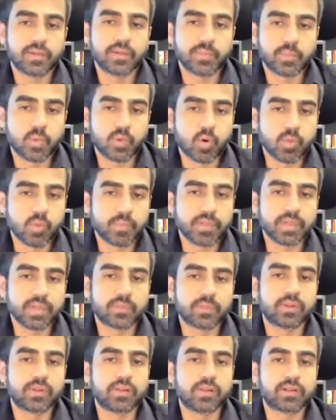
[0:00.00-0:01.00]
more
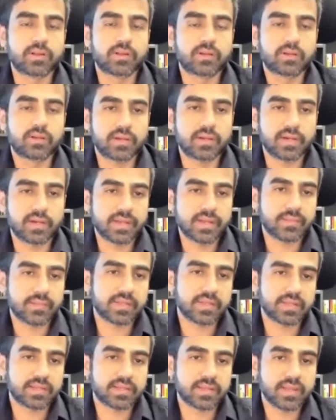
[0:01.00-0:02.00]
people
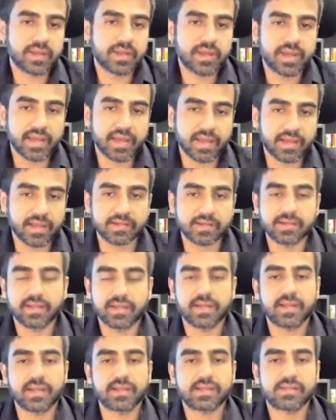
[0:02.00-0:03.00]
attempting their hand
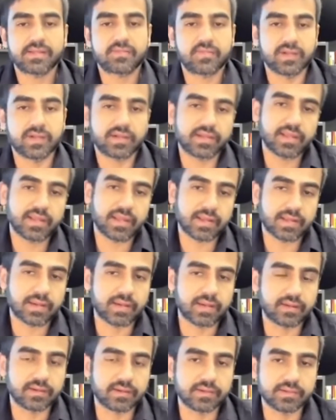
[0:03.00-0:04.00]
at fintech
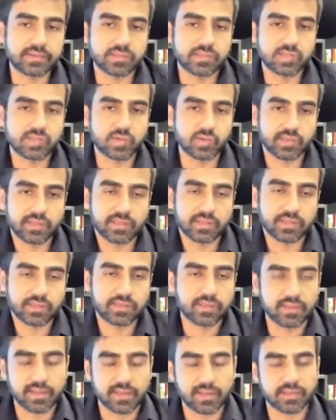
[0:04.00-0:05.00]
and choosing
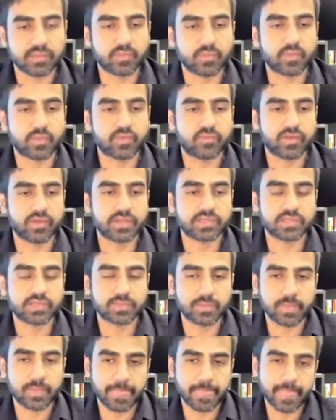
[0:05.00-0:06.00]
this as a
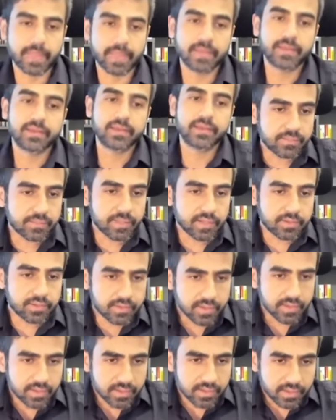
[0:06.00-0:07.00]
profession. I
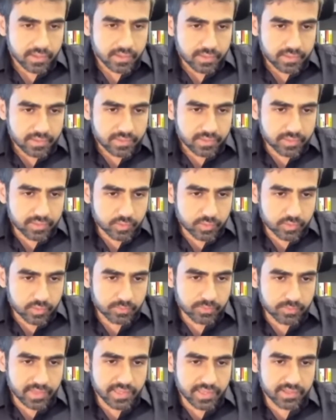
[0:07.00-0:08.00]
mean, so the two
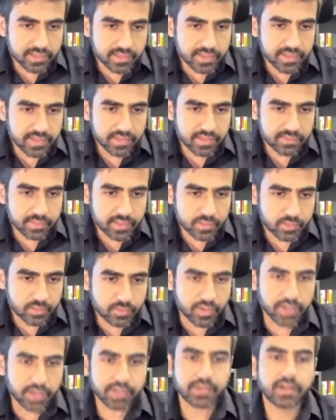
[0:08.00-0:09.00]
main things we do
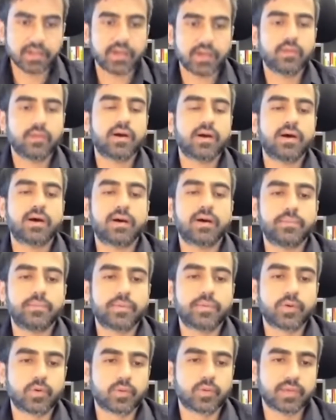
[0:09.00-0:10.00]
right now are
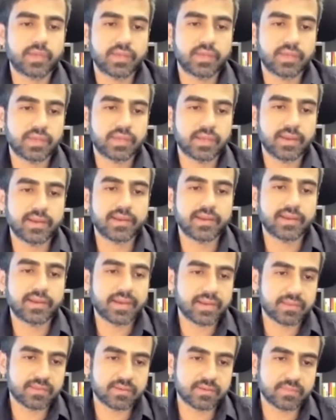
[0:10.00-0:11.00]
broking and
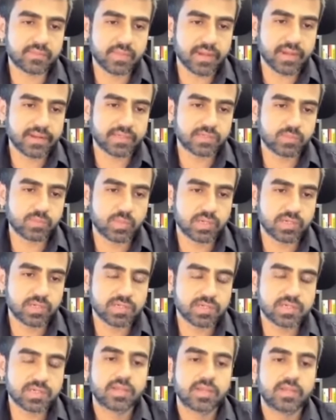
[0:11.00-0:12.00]
asset
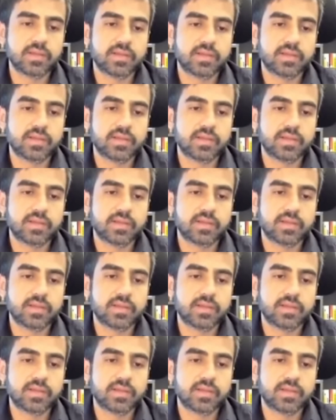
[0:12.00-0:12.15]
management.